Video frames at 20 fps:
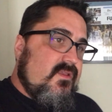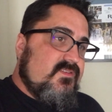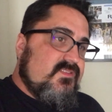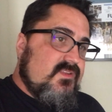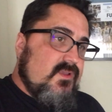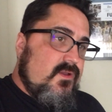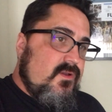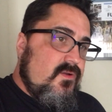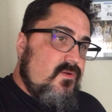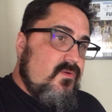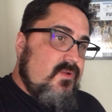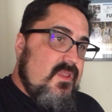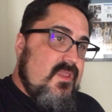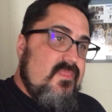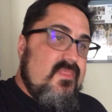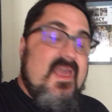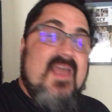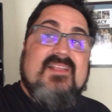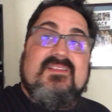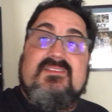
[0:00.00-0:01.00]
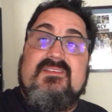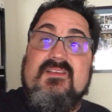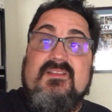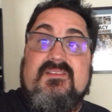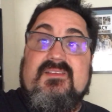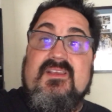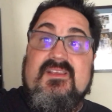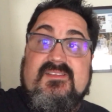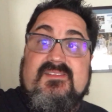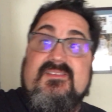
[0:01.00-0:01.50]
So in that
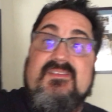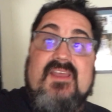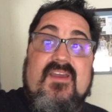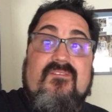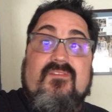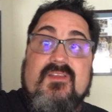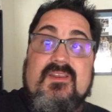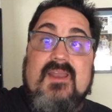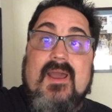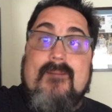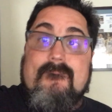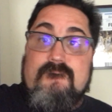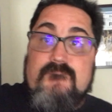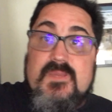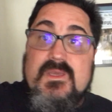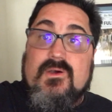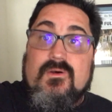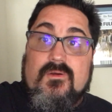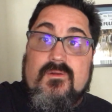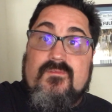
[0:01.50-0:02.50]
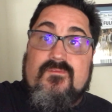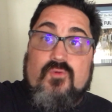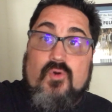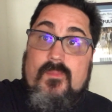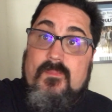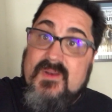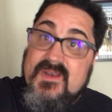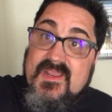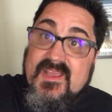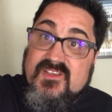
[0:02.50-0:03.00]
sense, it's definitely not built
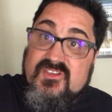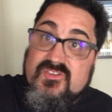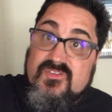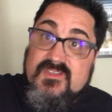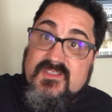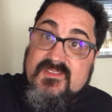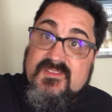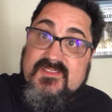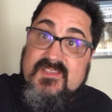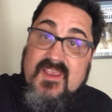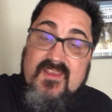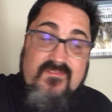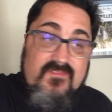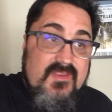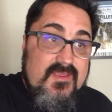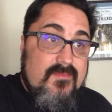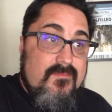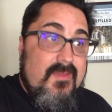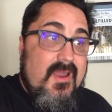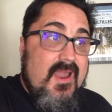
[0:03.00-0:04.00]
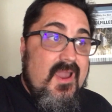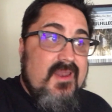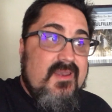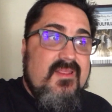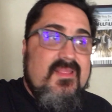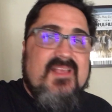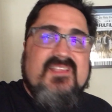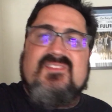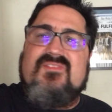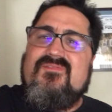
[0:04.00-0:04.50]
for pedestrian safety in mind,
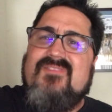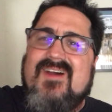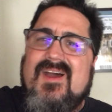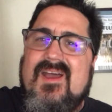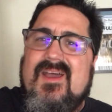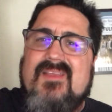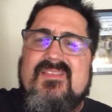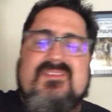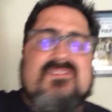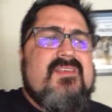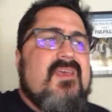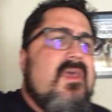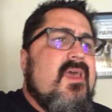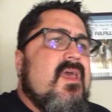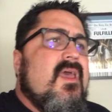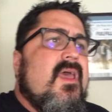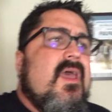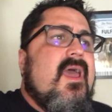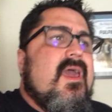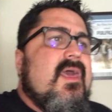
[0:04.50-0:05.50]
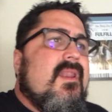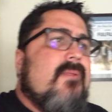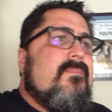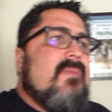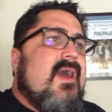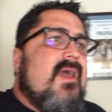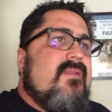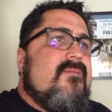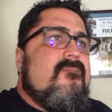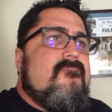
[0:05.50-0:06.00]
and and I'm
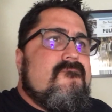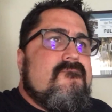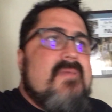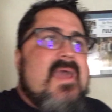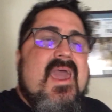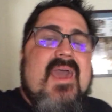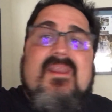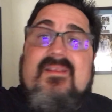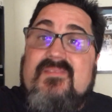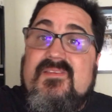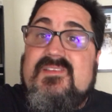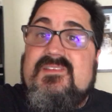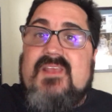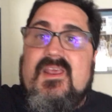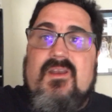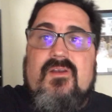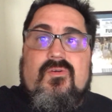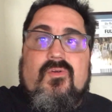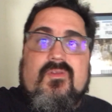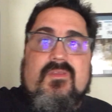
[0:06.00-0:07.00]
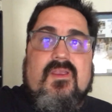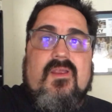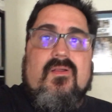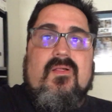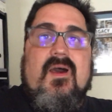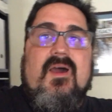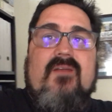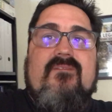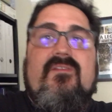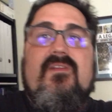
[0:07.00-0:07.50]
not mad at the state of North
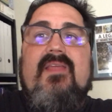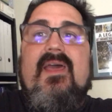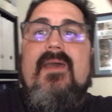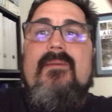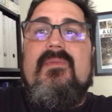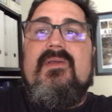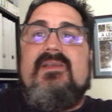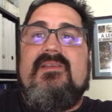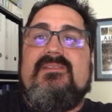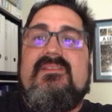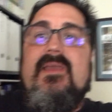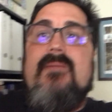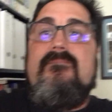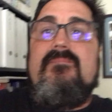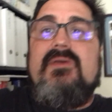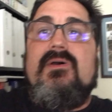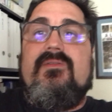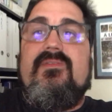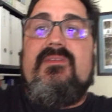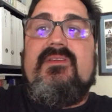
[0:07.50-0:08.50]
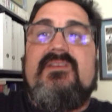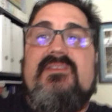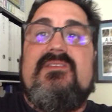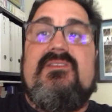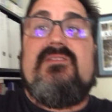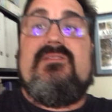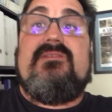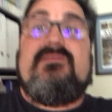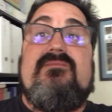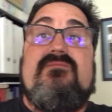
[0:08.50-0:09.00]
Carolina for that, because they built
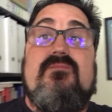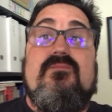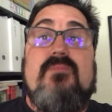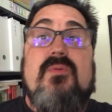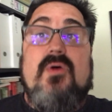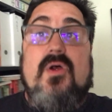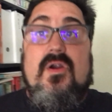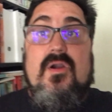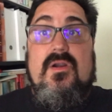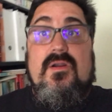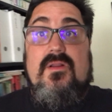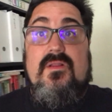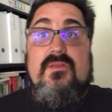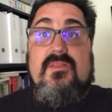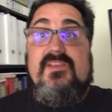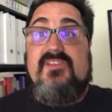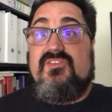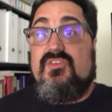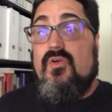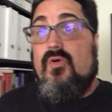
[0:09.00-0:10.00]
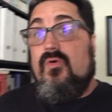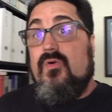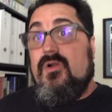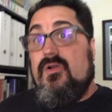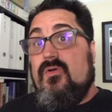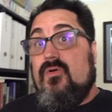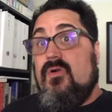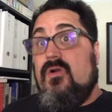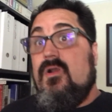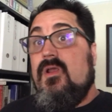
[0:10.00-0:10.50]
this
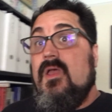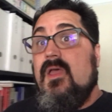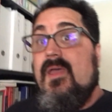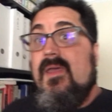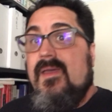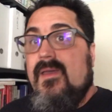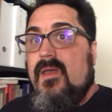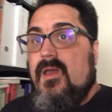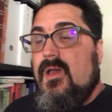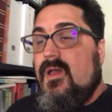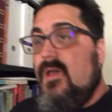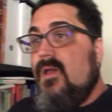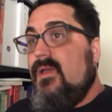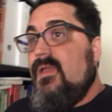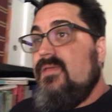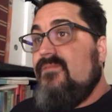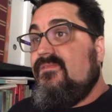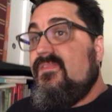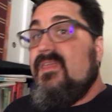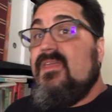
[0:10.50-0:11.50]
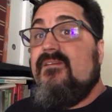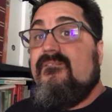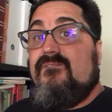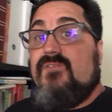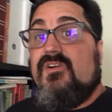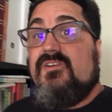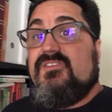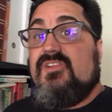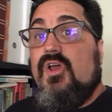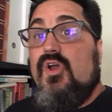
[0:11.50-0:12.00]
corridor. I think it
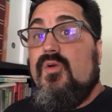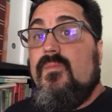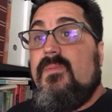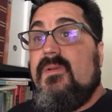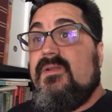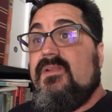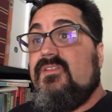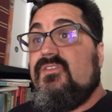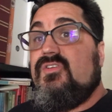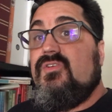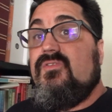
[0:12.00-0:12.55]
first opened in